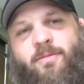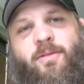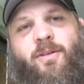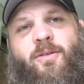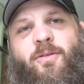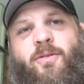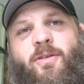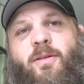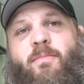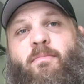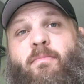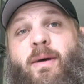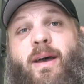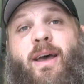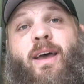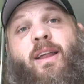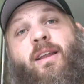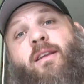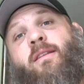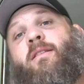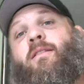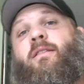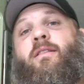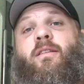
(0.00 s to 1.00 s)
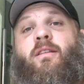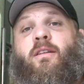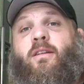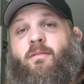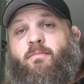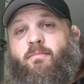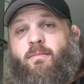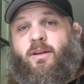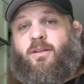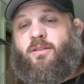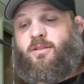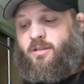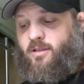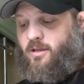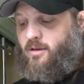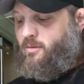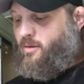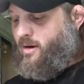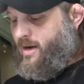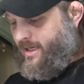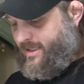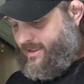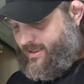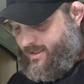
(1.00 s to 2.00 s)
we're going to bed. Make sure you
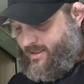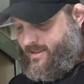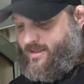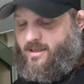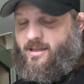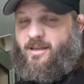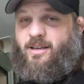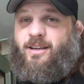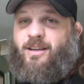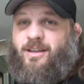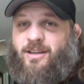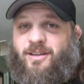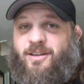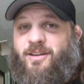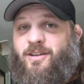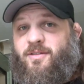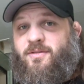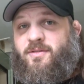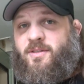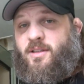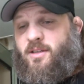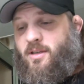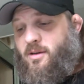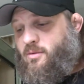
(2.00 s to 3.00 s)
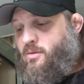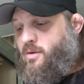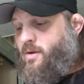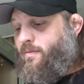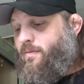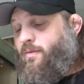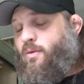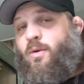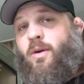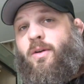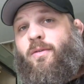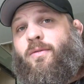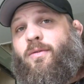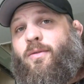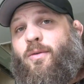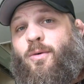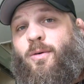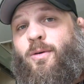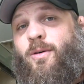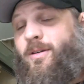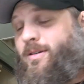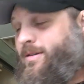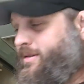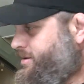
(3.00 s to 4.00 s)
watch UFC
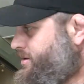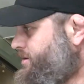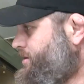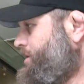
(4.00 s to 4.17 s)
144